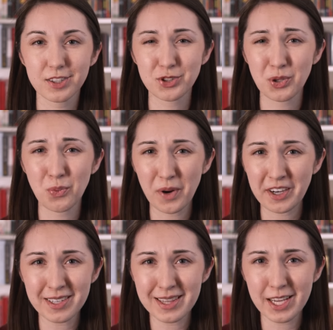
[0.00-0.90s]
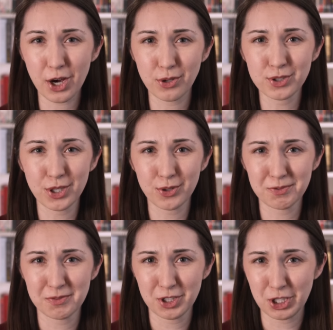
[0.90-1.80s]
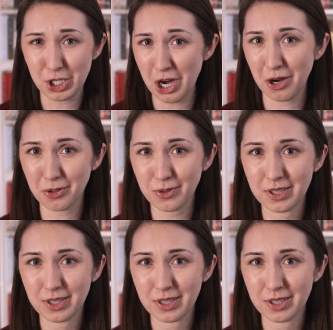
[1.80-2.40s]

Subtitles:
So where did the ozone go?